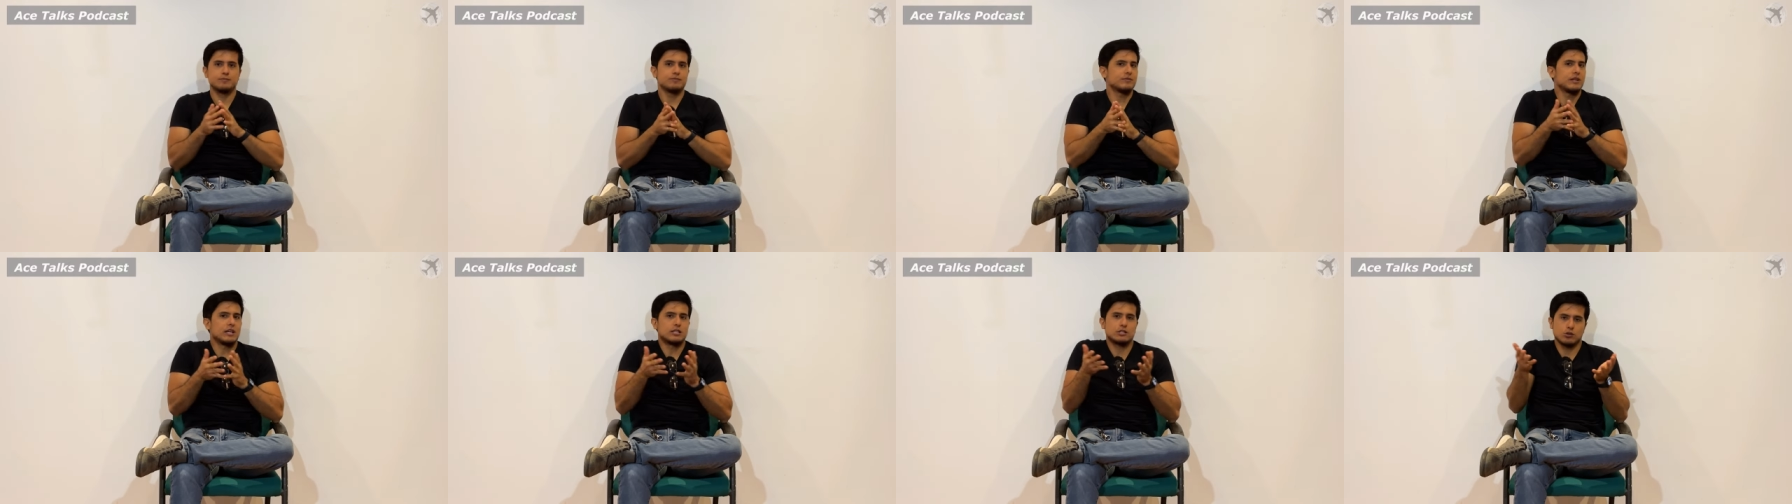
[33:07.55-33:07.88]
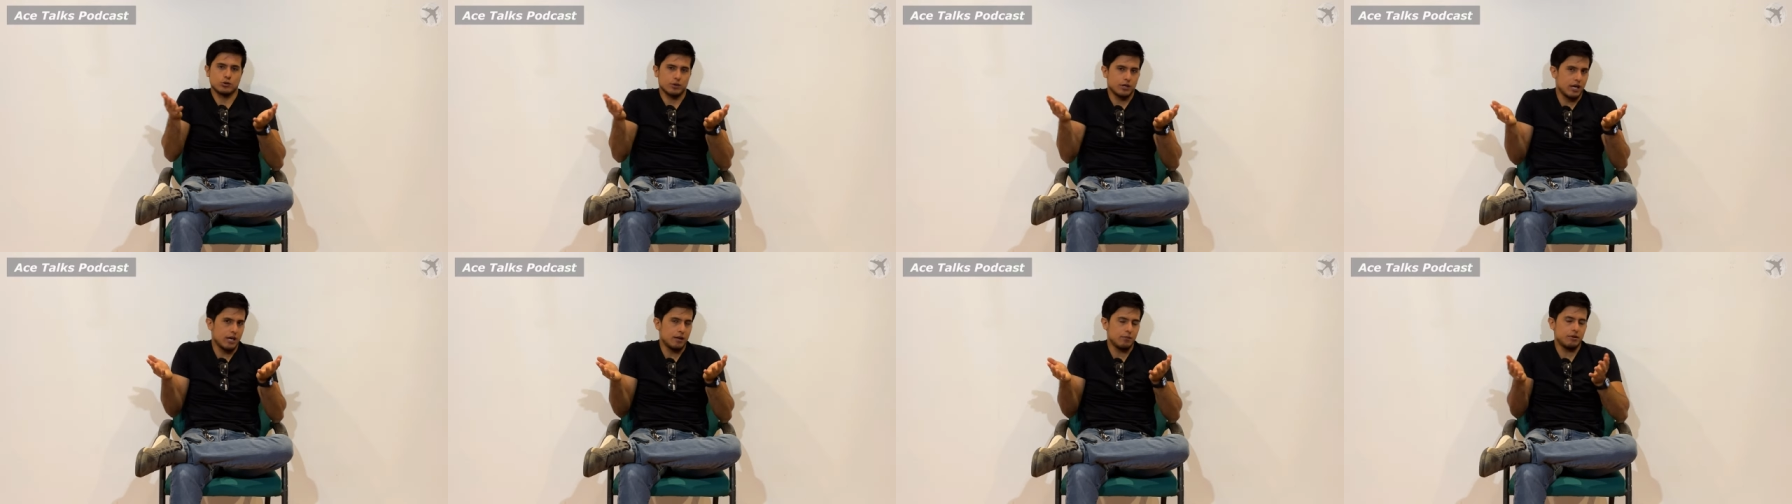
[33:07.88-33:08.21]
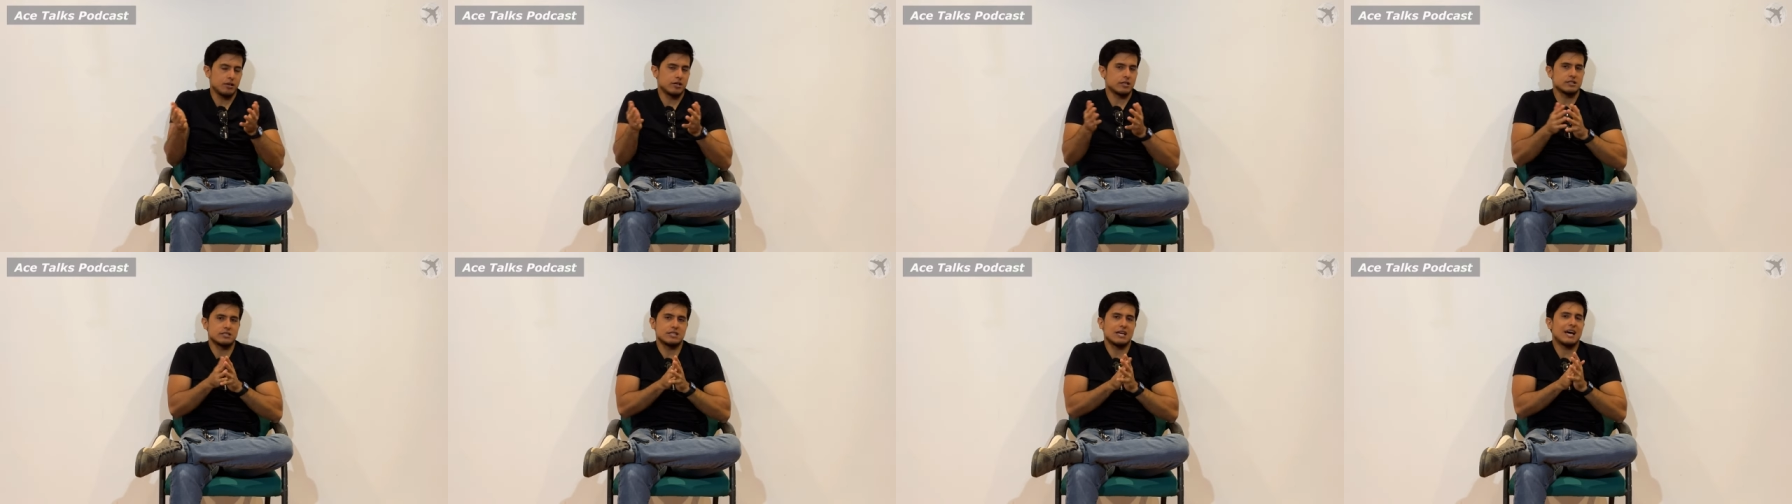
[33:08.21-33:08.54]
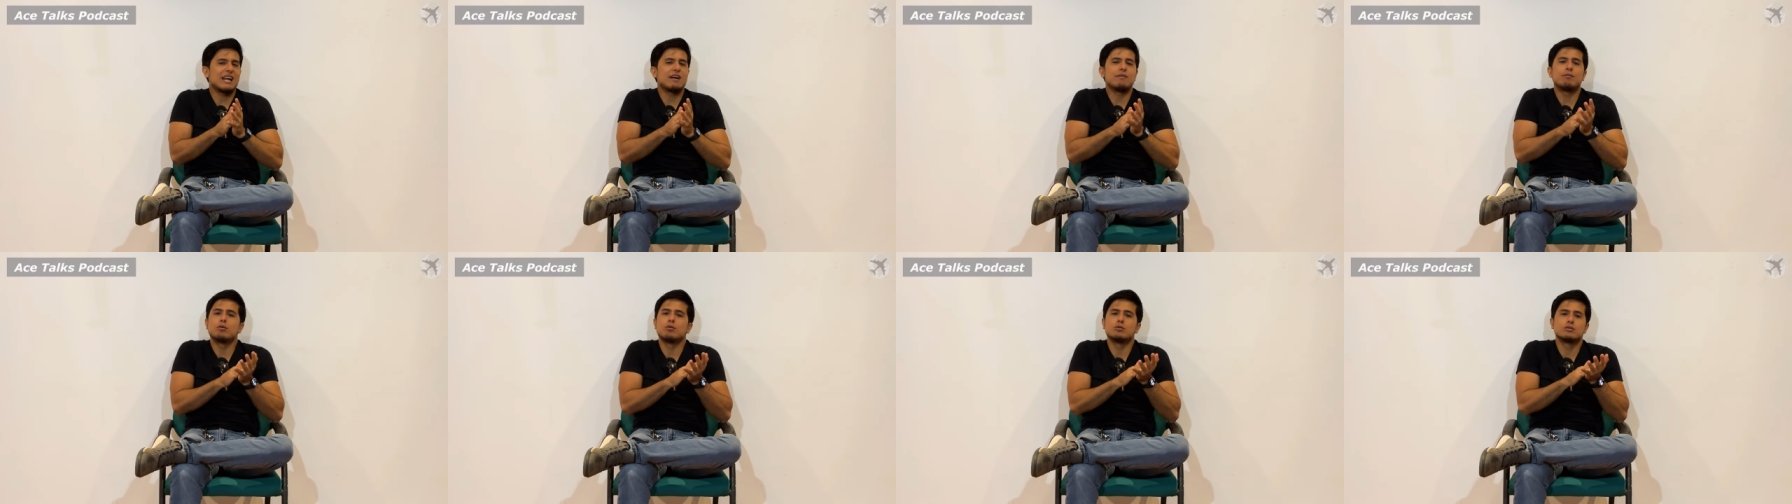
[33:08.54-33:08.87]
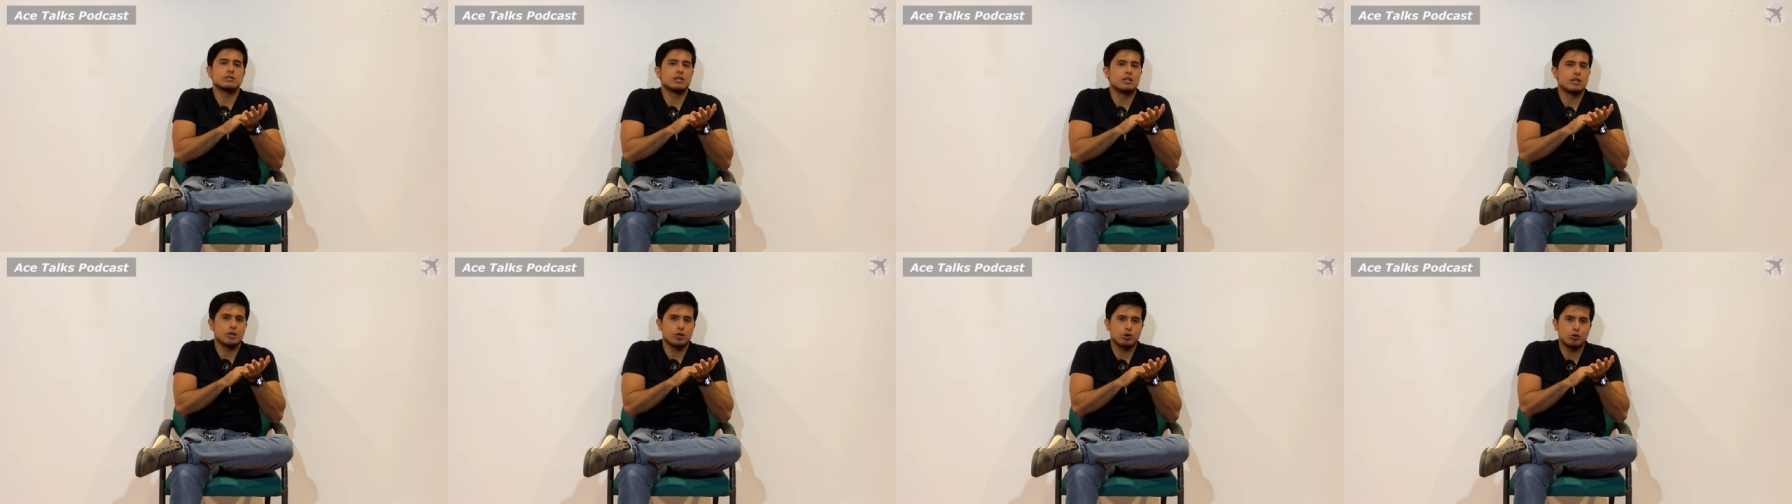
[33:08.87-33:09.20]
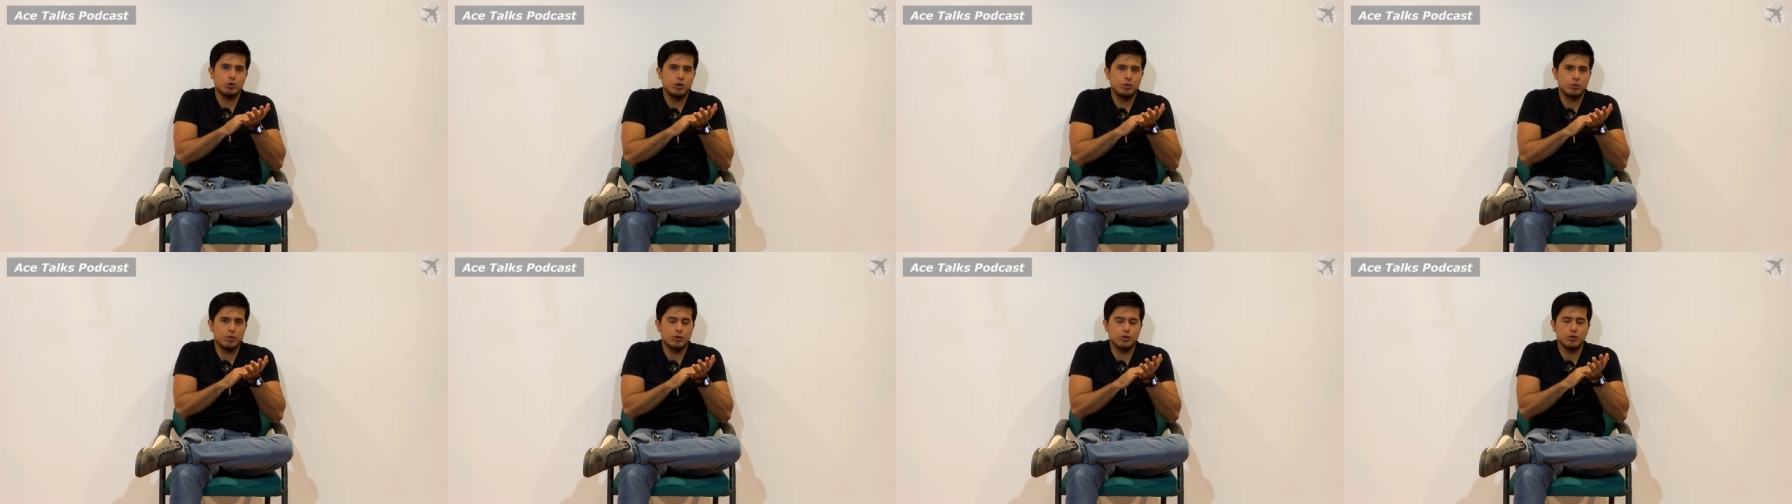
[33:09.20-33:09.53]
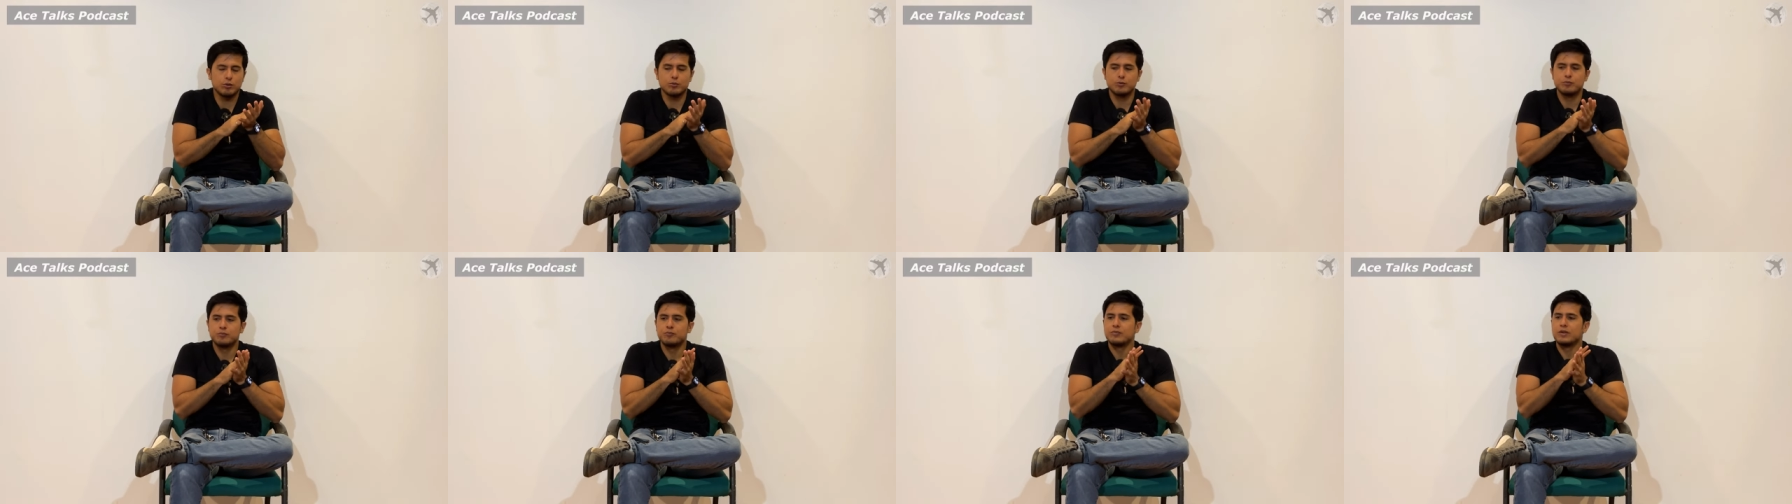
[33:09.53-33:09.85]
that's okay, because not everyone's gonna agree with you.